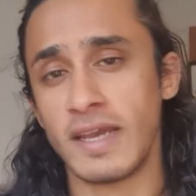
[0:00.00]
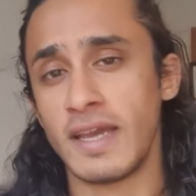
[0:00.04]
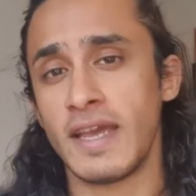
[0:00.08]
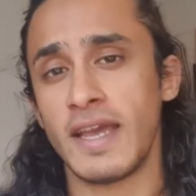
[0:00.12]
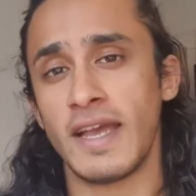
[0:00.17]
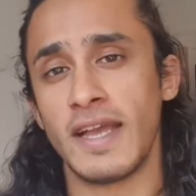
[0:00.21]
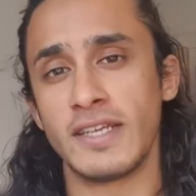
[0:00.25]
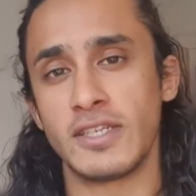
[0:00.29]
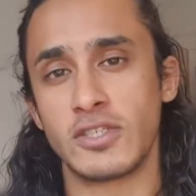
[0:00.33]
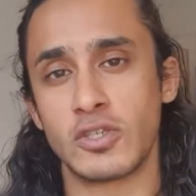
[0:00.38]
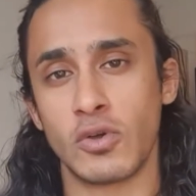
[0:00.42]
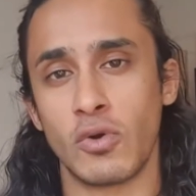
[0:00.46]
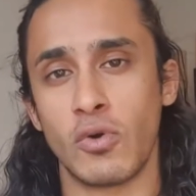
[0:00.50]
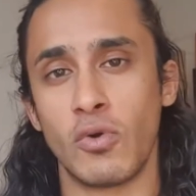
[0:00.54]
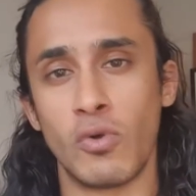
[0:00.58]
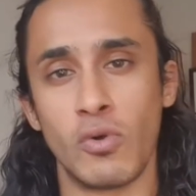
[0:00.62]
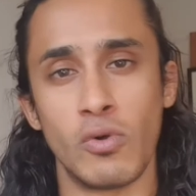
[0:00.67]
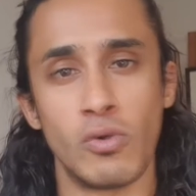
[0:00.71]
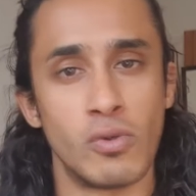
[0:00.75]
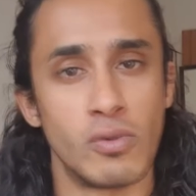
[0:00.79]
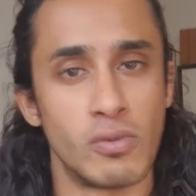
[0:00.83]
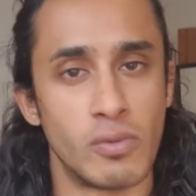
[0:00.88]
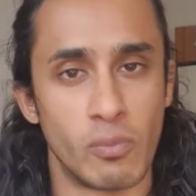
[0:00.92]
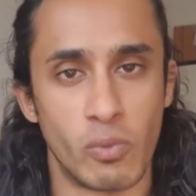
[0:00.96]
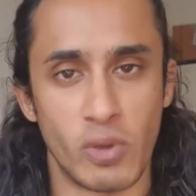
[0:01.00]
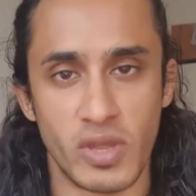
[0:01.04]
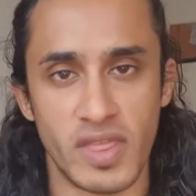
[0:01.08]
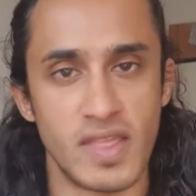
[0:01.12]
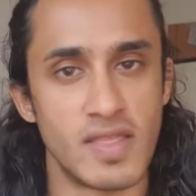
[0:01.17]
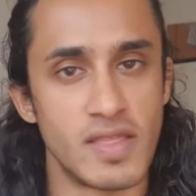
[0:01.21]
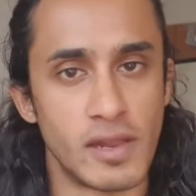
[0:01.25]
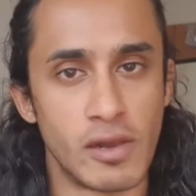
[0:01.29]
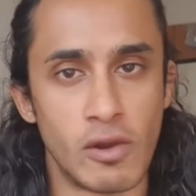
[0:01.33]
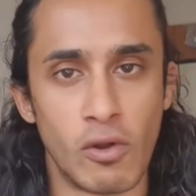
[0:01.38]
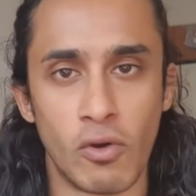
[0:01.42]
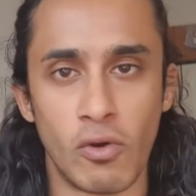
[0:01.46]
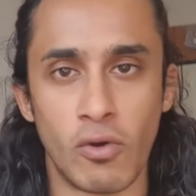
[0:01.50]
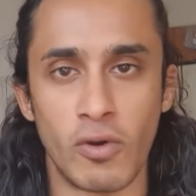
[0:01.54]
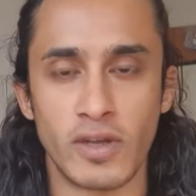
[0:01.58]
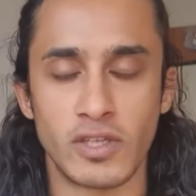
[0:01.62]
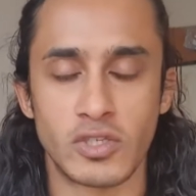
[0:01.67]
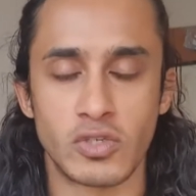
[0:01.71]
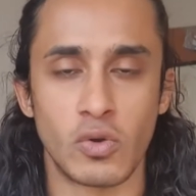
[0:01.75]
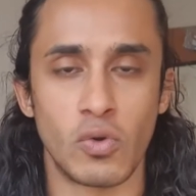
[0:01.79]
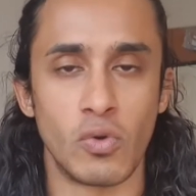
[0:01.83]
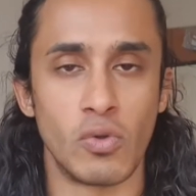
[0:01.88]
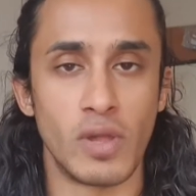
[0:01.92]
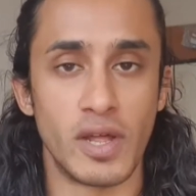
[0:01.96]
It's all within the law.
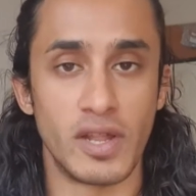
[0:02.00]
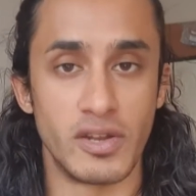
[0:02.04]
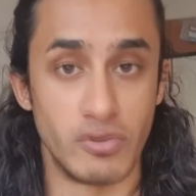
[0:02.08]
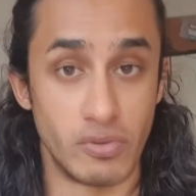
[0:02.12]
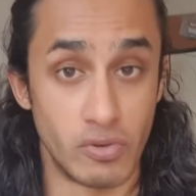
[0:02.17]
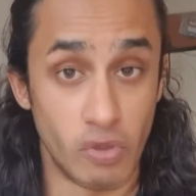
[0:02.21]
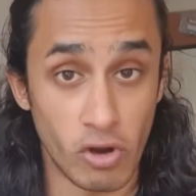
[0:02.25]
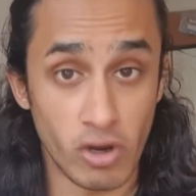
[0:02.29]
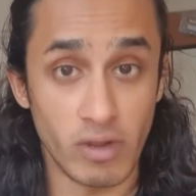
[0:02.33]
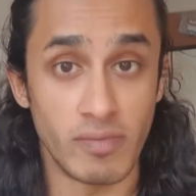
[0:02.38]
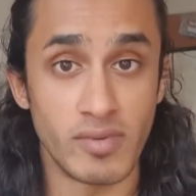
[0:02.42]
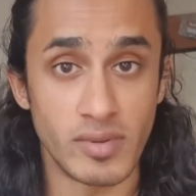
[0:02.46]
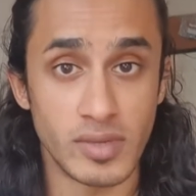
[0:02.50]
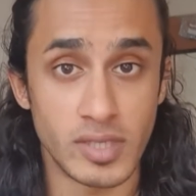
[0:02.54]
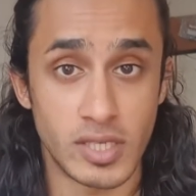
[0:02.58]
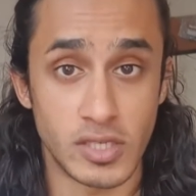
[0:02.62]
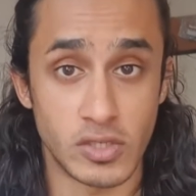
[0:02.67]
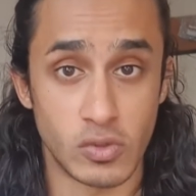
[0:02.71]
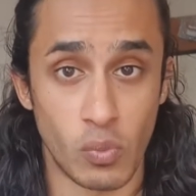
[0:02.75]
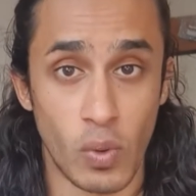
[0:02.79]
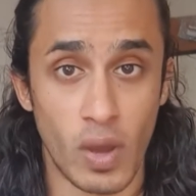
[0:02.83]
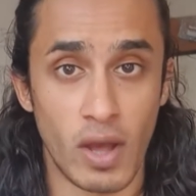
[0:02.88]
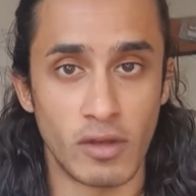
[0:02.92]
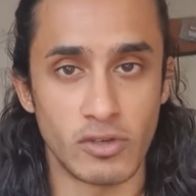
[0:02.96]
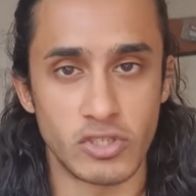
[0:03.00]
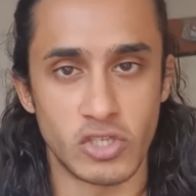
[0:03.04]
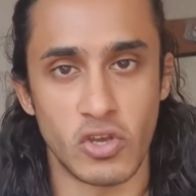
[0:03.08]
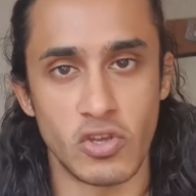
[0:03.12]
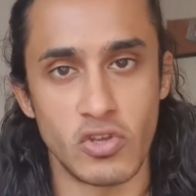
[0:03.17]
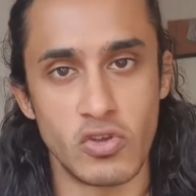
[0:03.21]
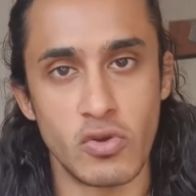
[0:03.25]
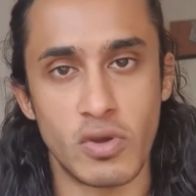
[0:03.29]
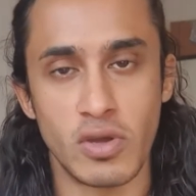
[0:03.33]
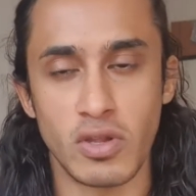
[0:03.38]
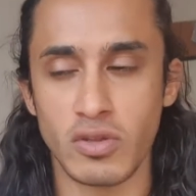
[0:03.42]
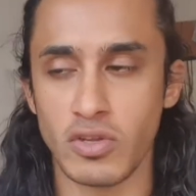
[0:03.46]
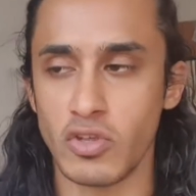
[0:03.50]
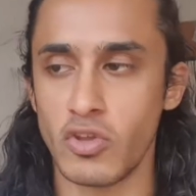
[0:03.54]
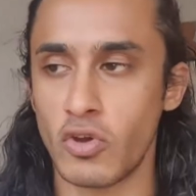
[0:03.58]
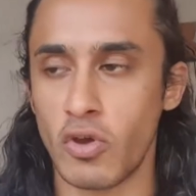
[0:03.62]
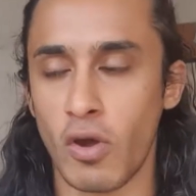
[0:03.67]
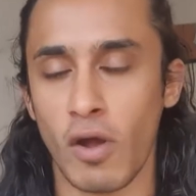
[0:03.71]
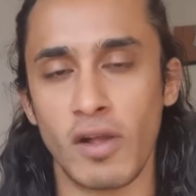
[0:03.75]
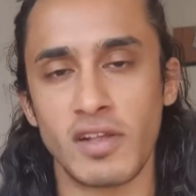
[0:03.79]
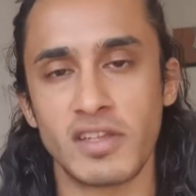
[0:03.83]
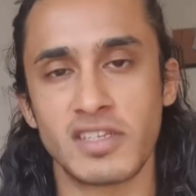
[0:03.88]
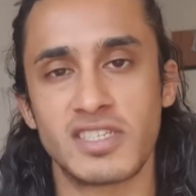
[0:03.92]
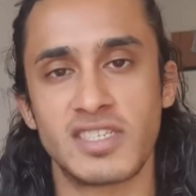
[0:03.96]
It's all anonymous as well, so you
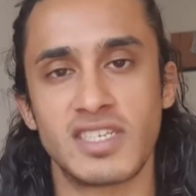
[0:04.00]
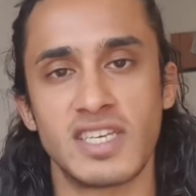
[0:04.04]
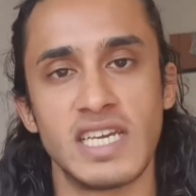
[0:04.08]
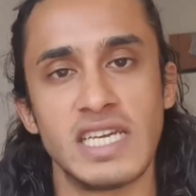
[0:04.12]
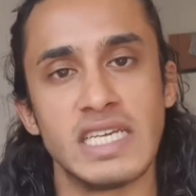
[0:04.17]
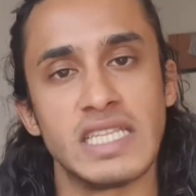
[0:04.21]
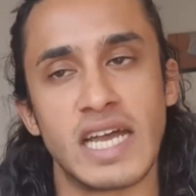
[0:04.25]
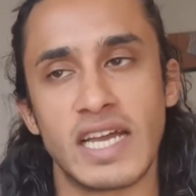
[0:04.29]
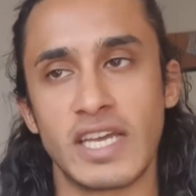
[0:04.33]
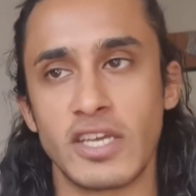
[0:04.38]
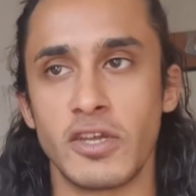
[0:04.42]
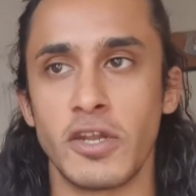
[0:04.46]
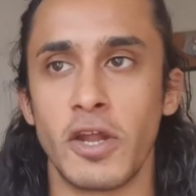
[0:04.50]
can't see that